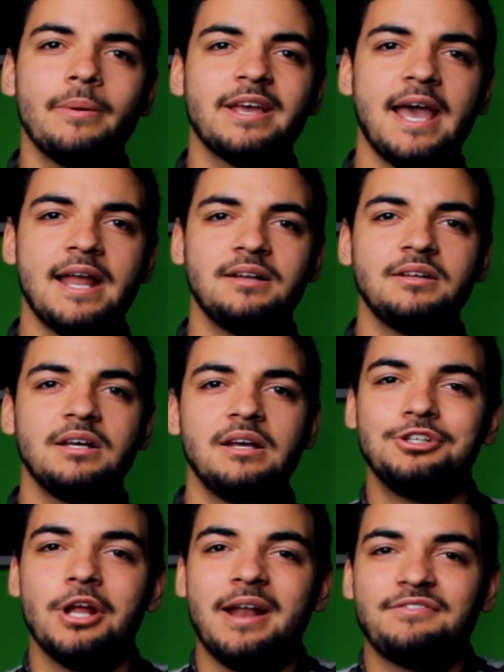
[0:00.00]
again.
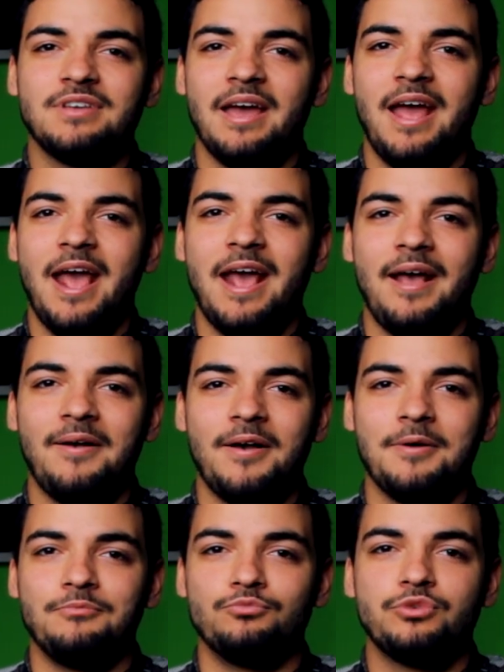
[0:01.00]
You don't have to
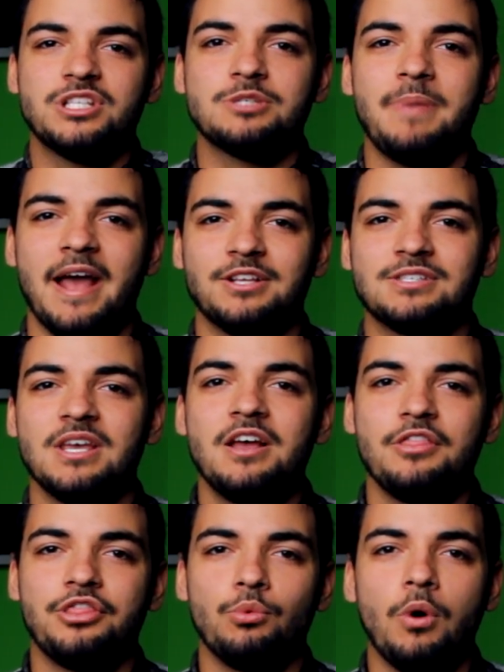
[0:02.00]
respect
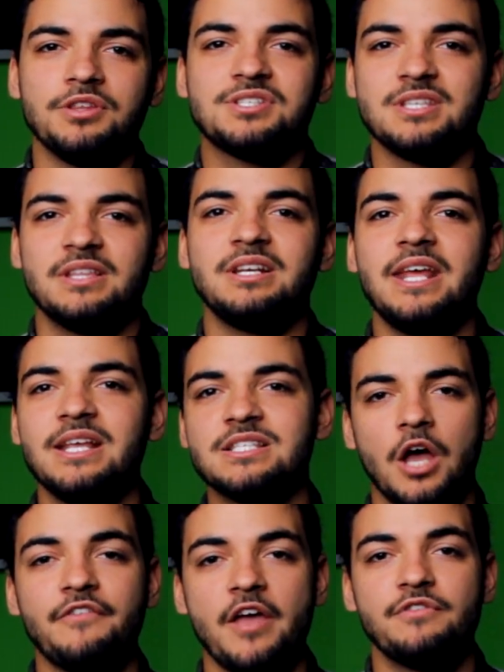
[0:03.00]
the wants and the needs
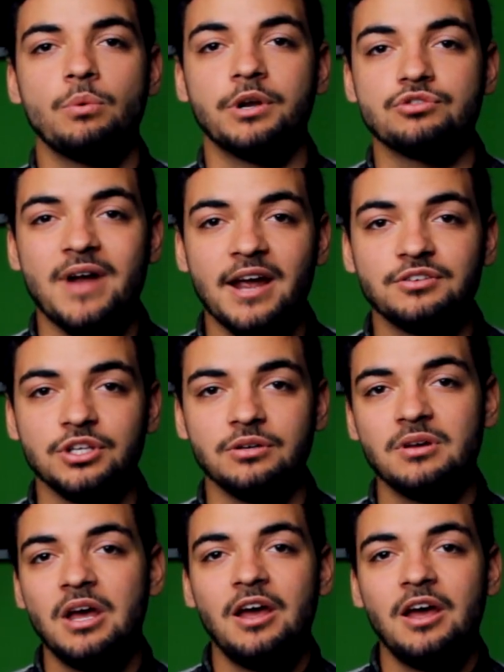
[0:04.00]
of everyone around you.